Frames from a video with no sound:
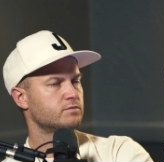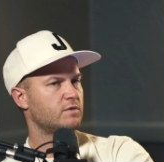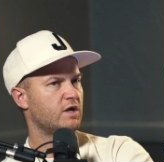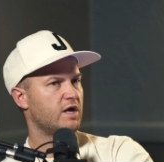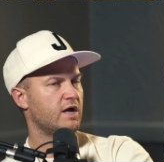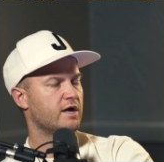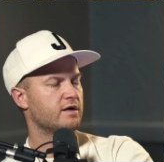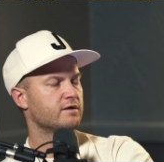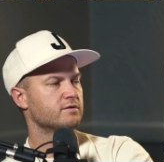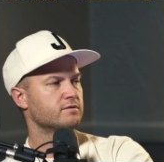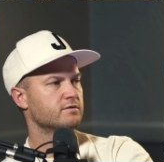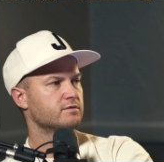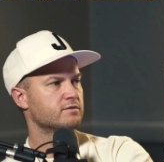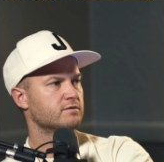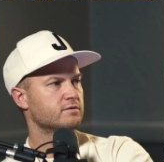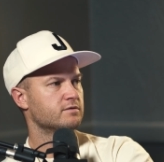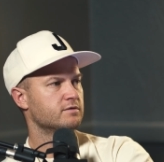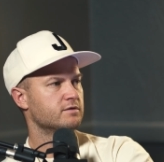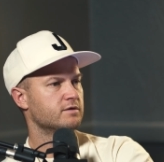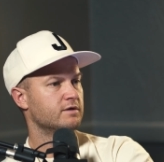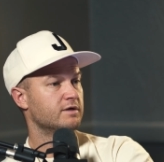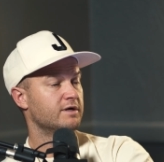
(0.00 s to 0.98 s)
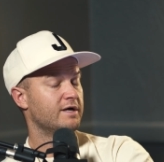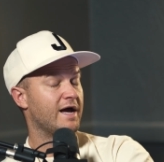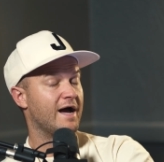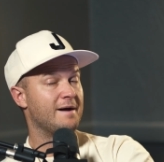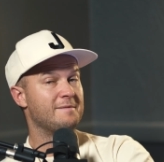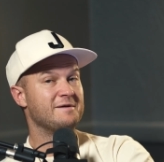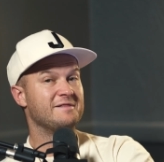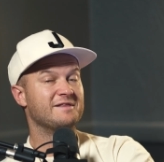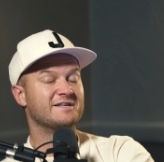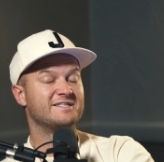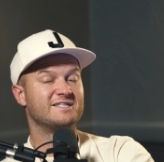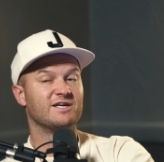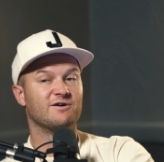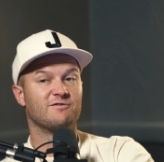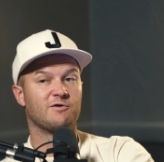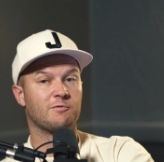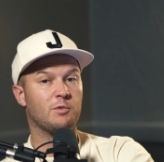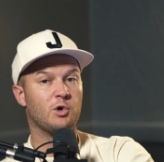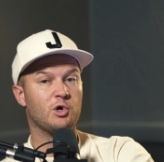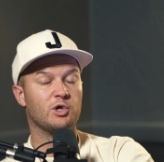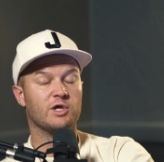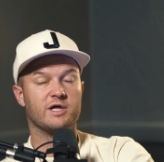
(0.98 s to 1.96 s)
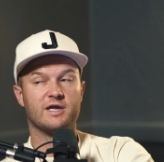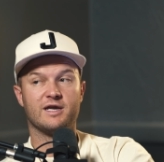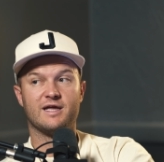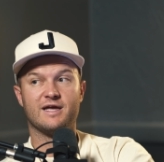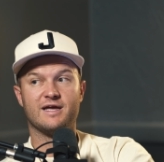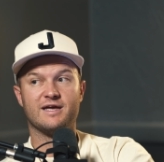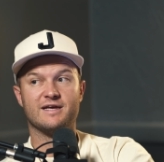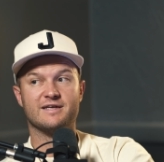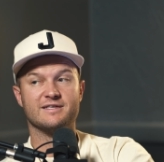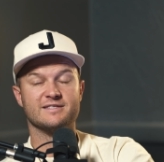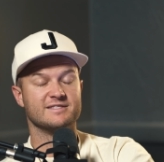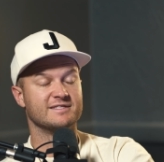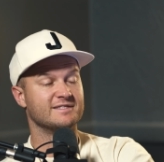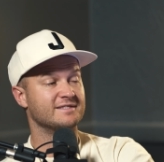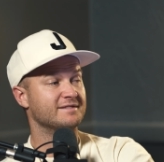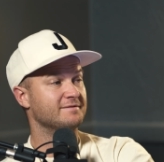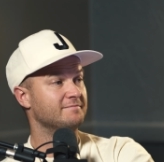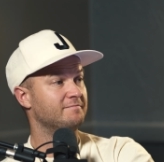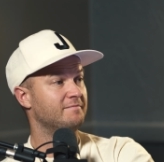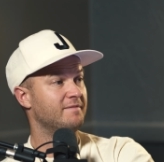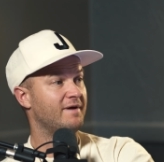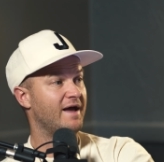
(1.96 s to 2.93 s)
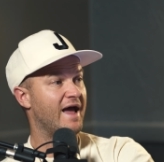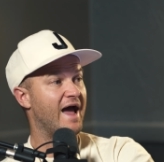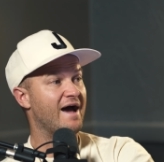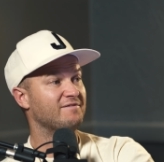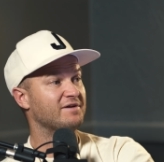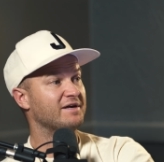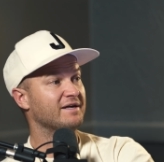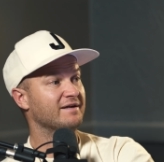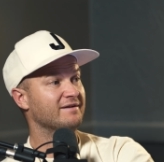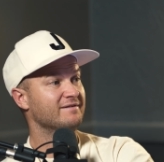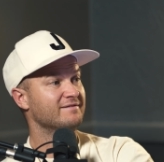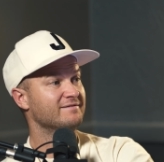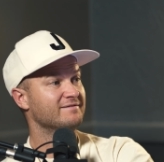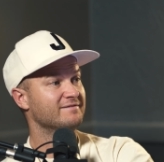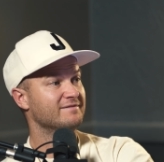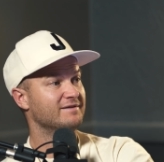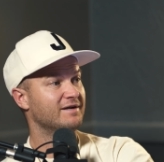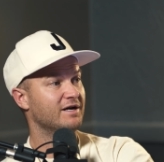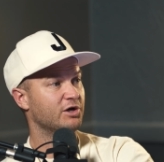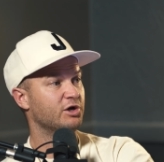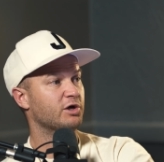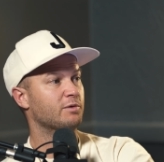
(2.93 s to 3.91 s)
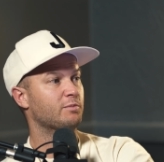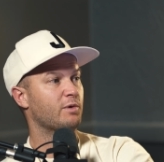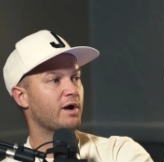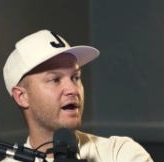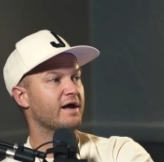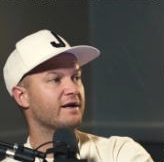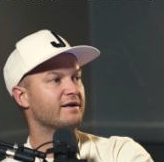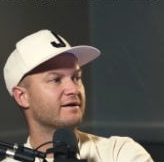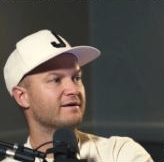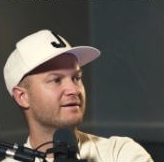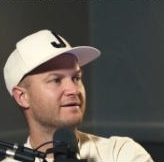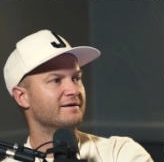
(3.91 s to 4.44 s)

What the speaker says: Yeah. I mean, the silver bullet is having a good brand.